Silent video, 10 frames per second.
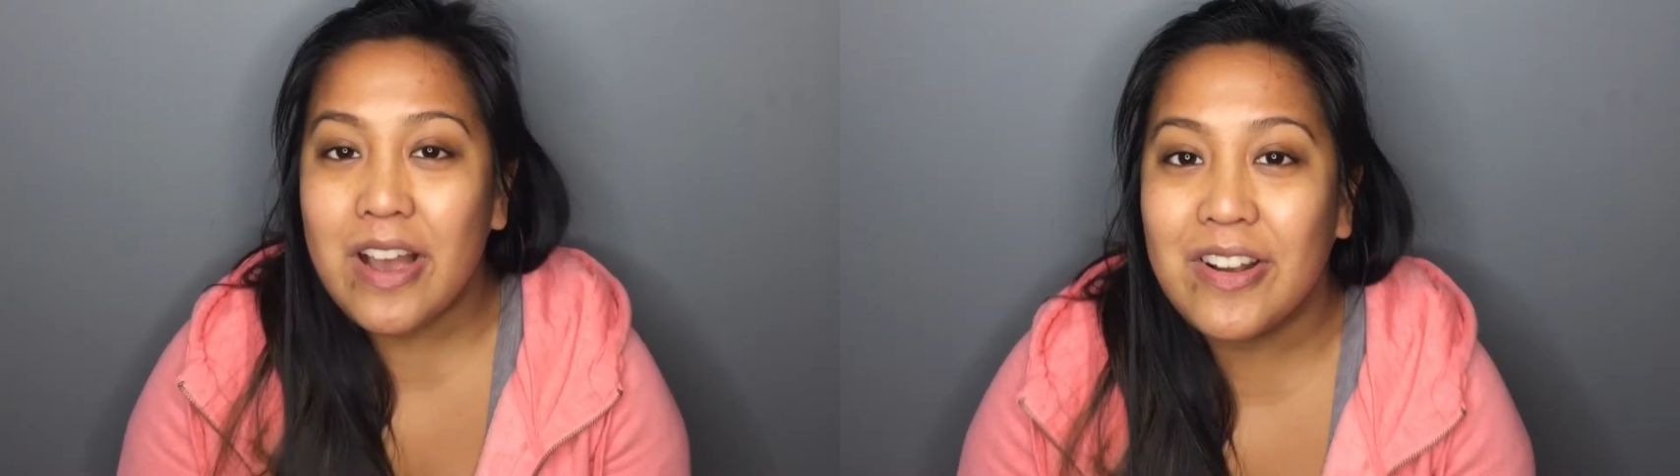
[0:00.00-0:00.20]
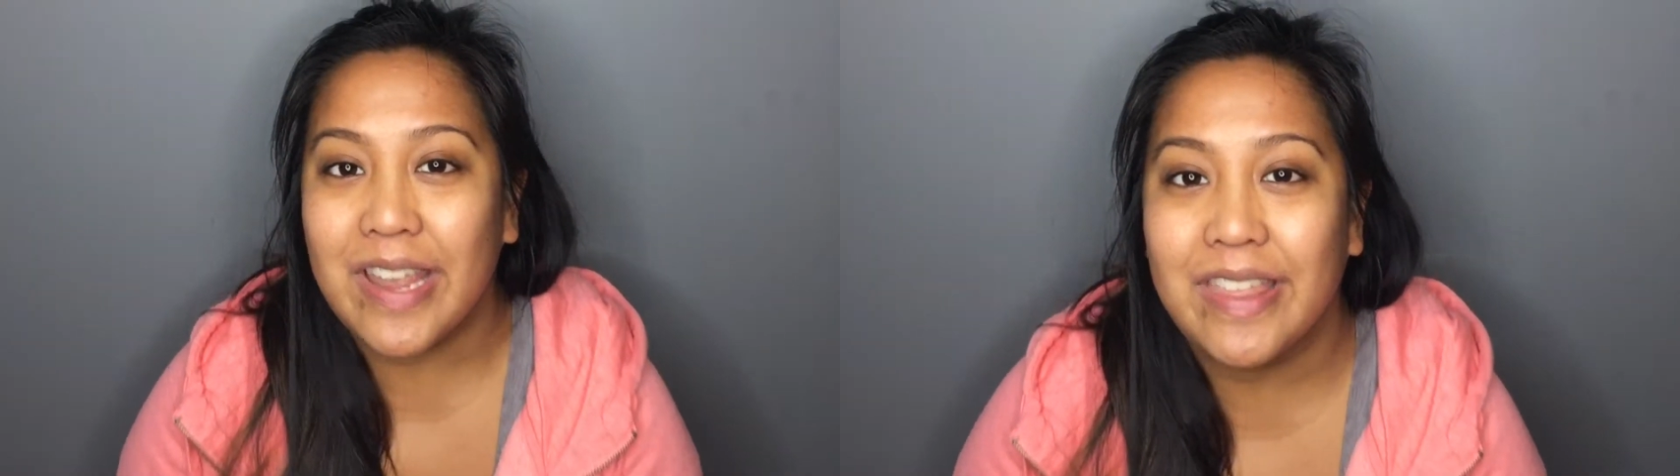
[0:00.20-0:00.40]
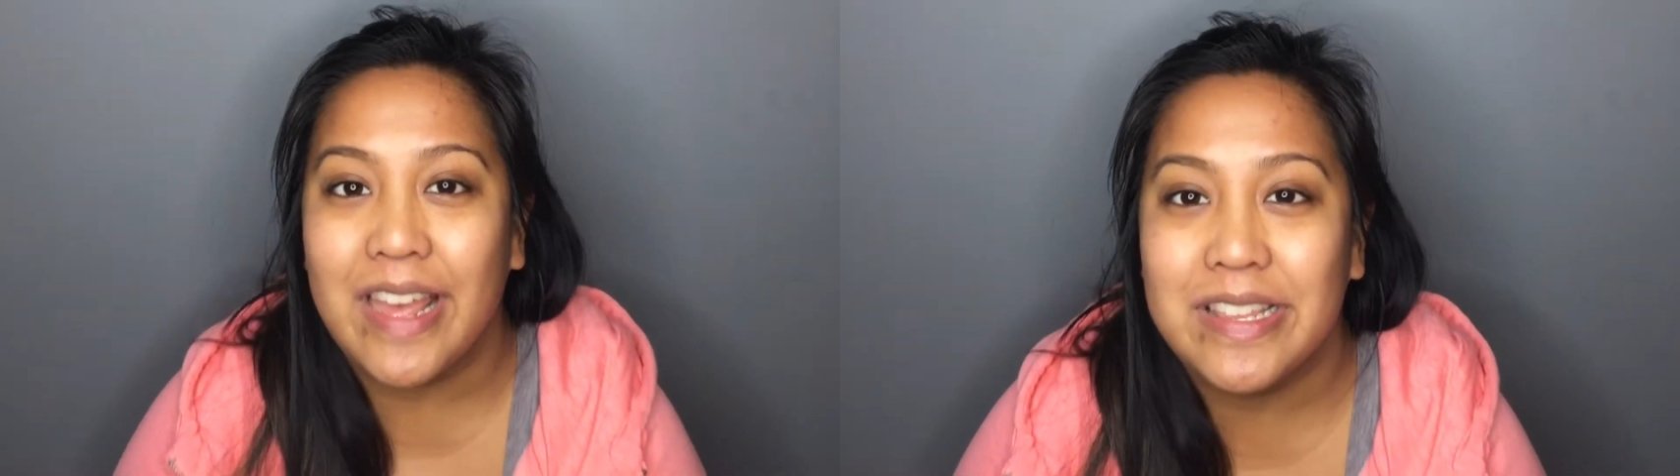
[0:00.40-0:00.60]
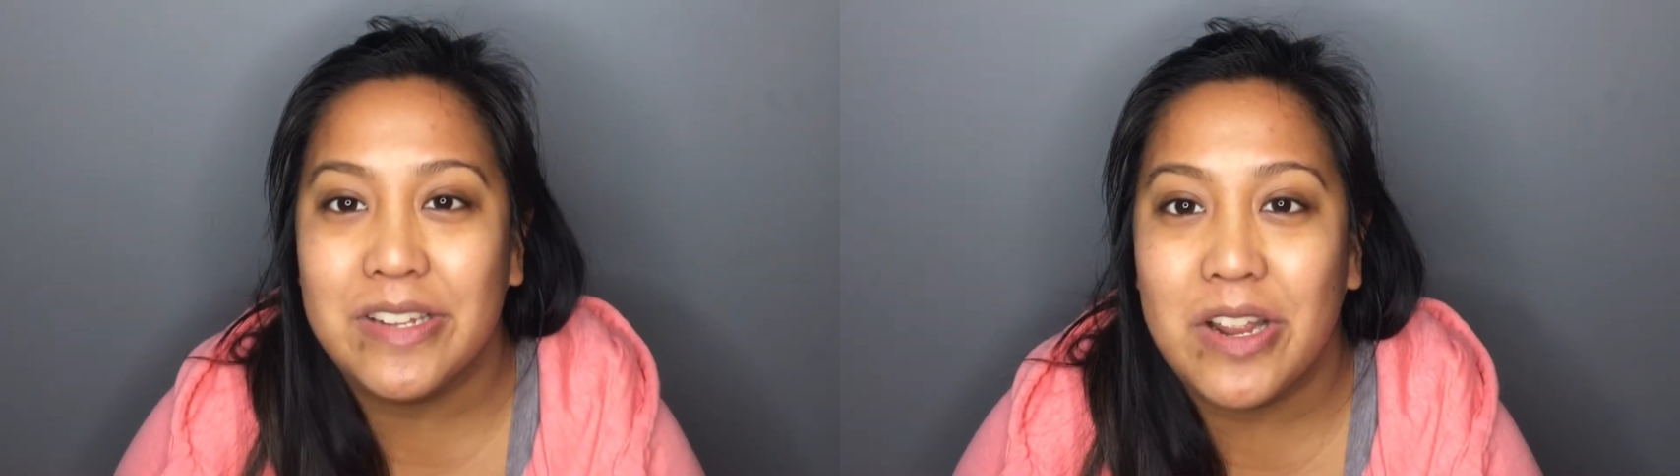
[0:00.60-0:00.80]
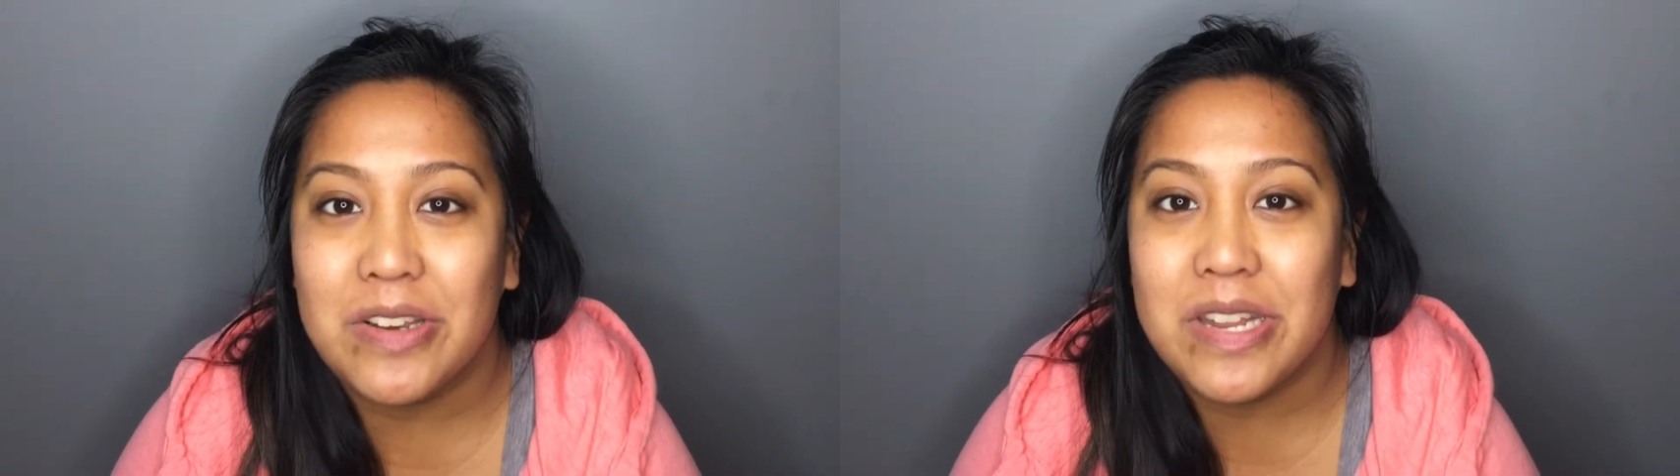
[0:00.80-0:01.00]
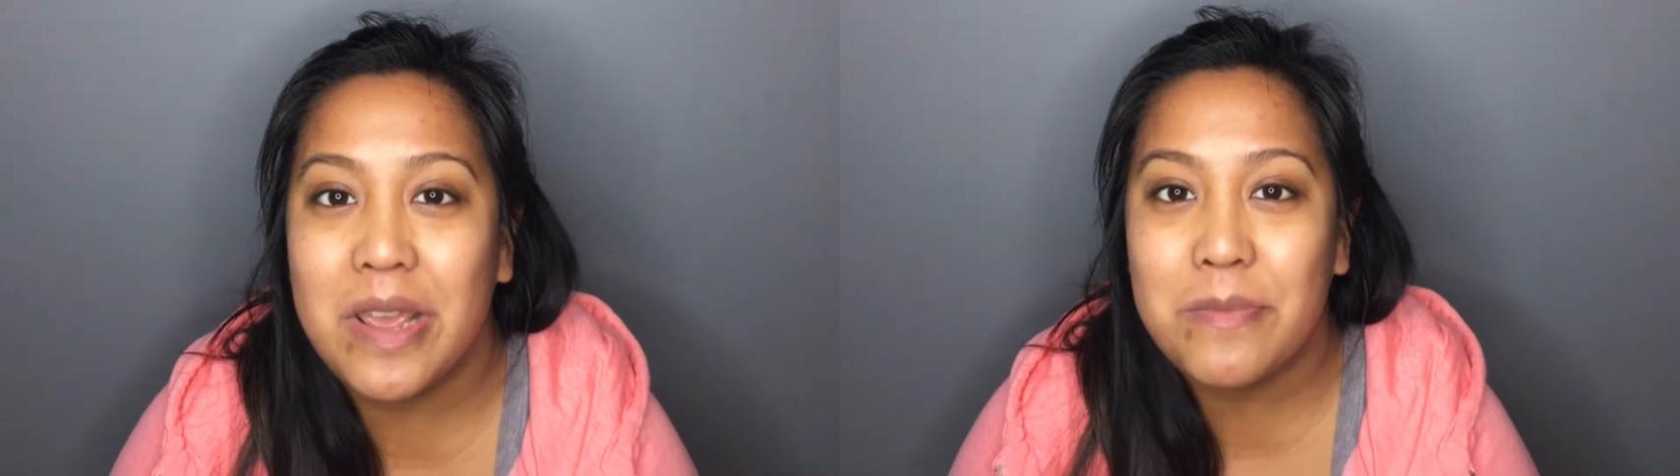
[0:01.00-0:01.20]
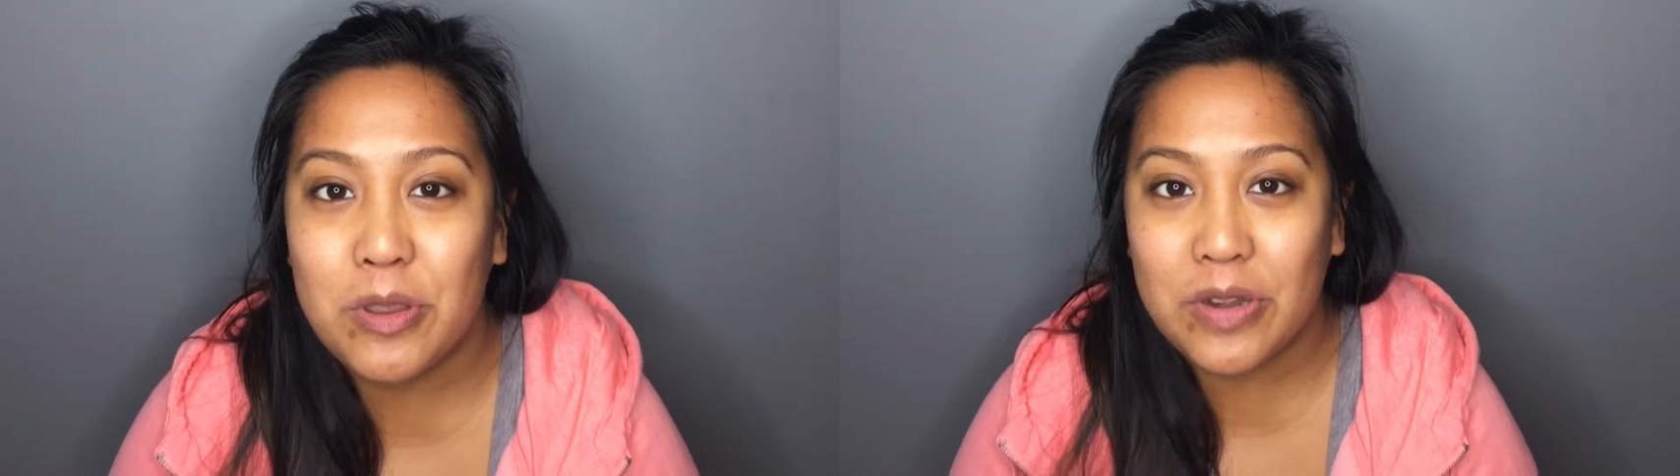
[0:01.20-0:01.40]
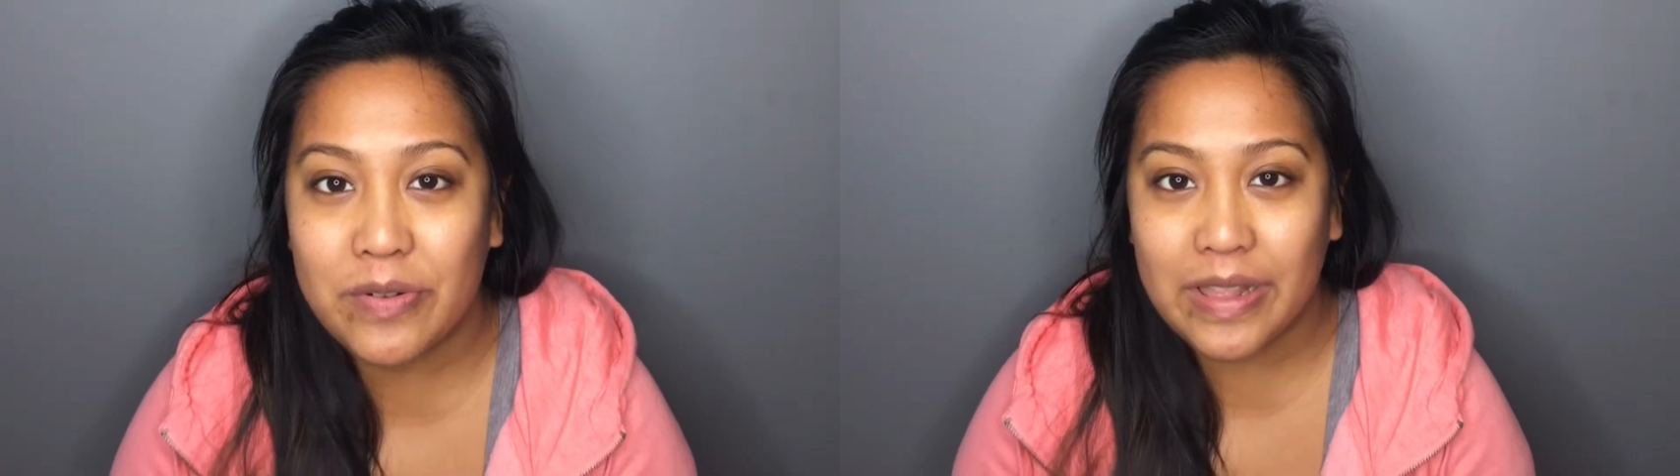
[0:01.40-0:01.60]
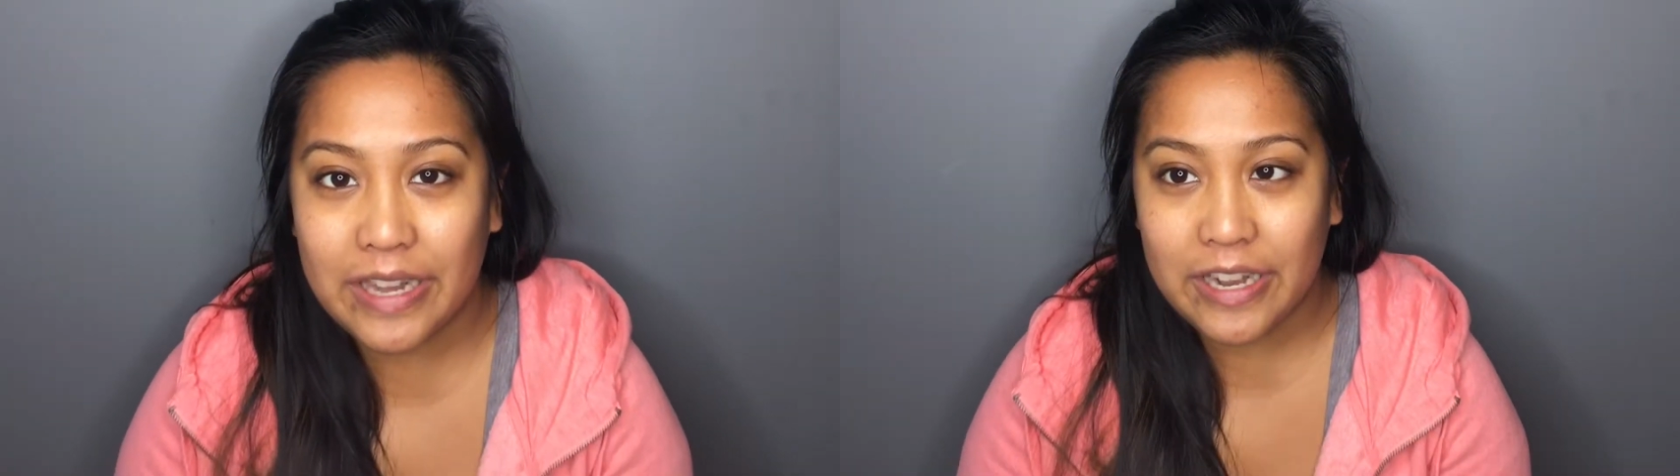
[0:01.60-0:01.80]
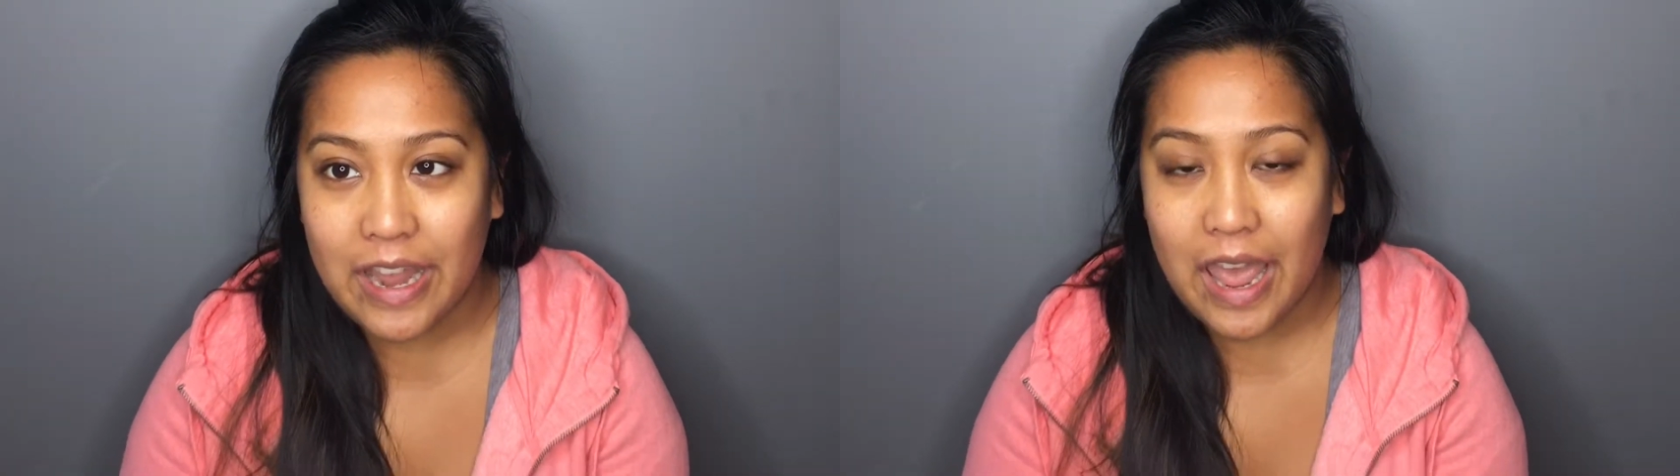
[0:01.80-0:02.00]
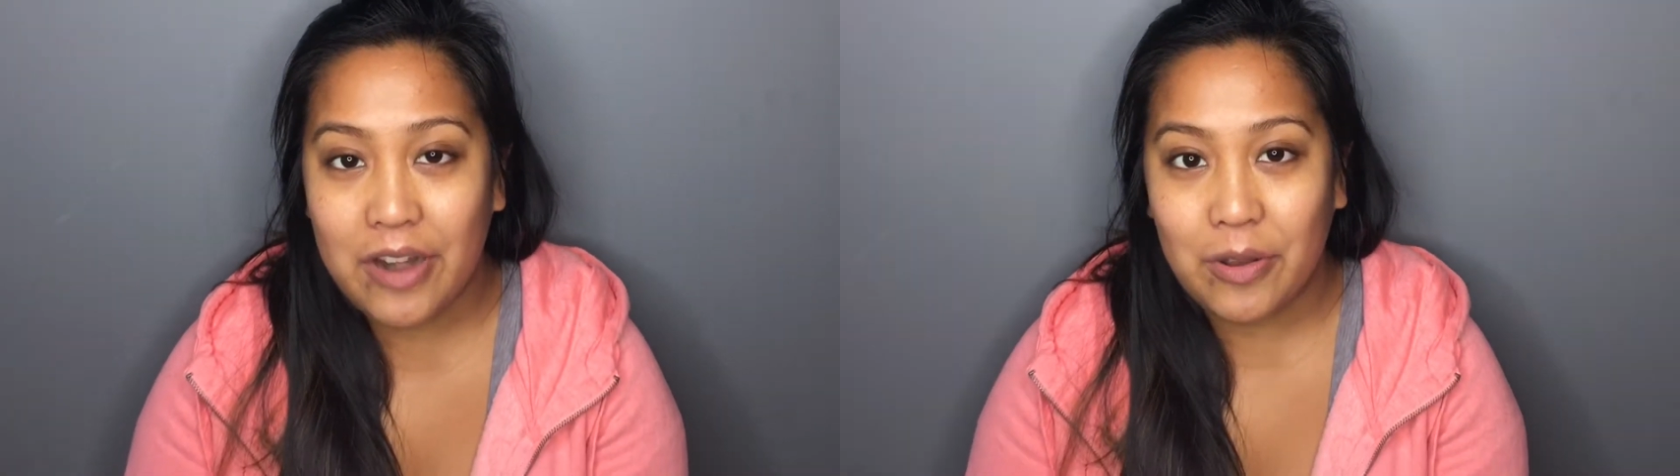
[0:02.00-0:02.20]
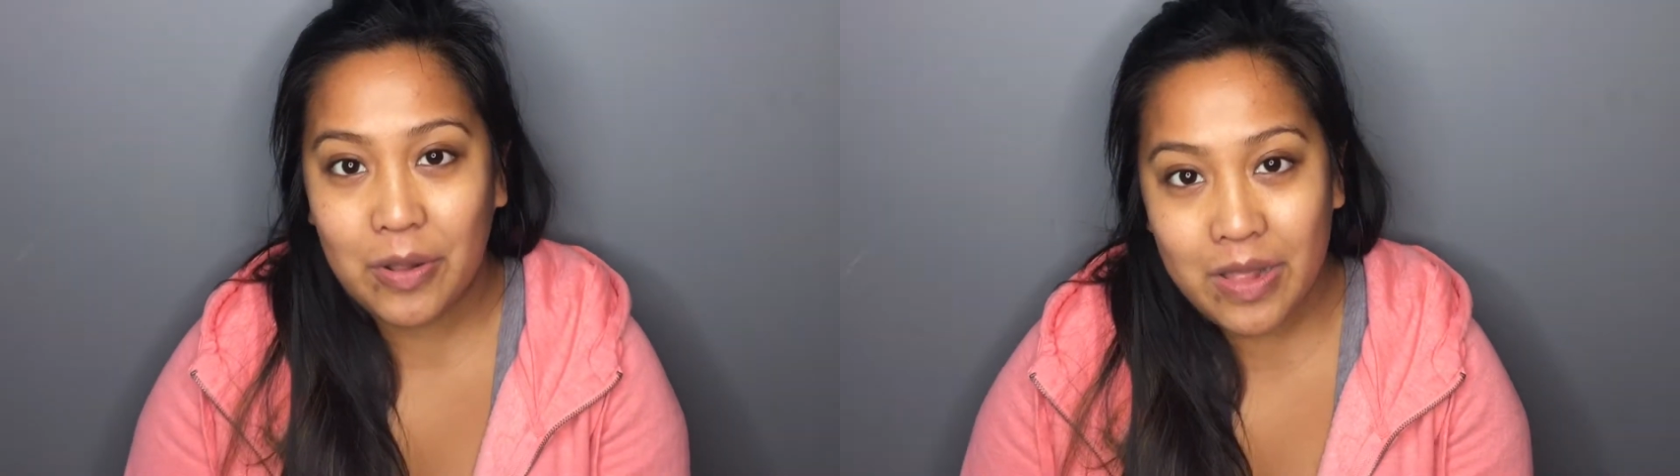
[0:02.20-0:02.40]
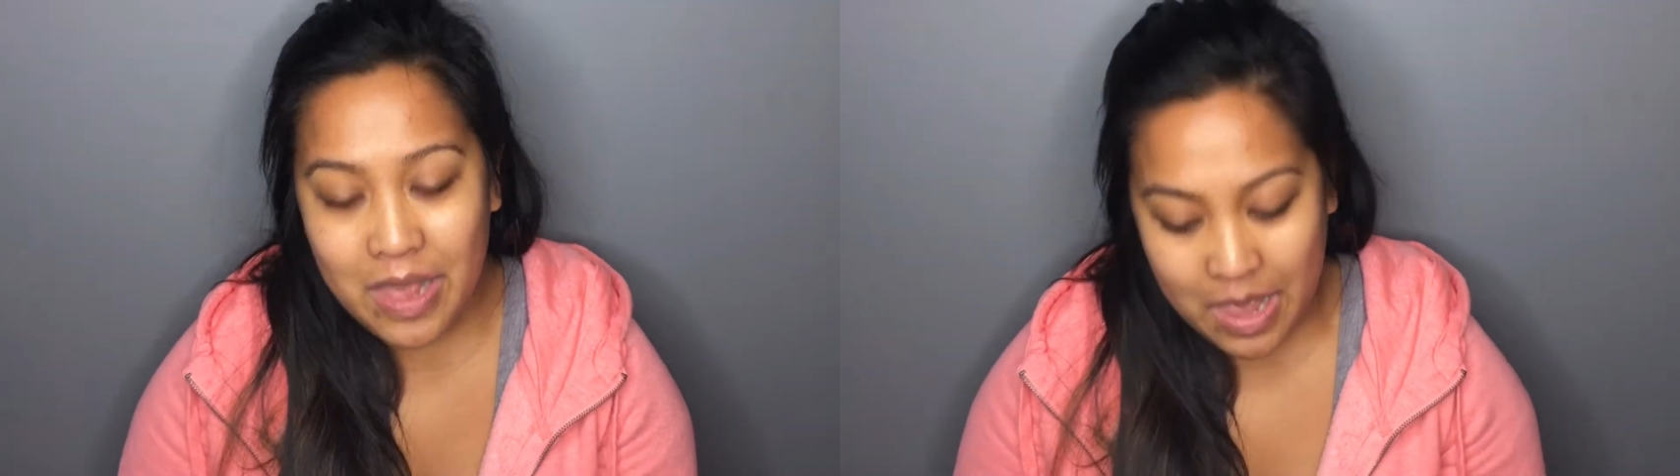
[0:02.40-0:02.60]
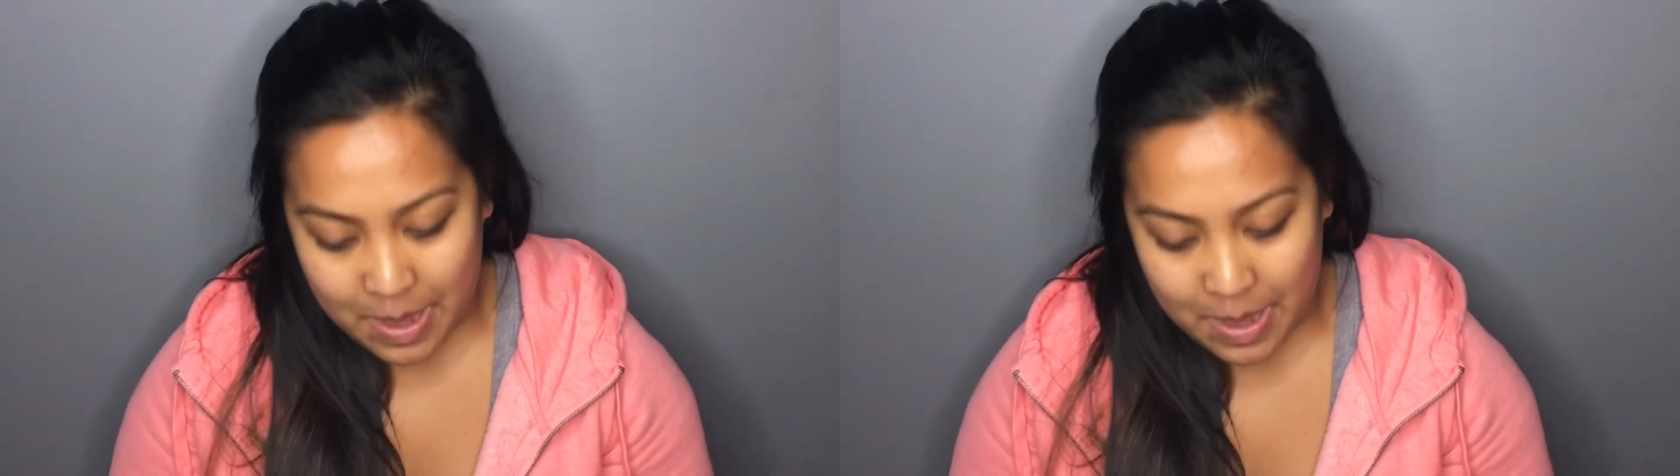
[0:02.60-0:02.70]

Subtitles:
Okay, that's not beauty related at all.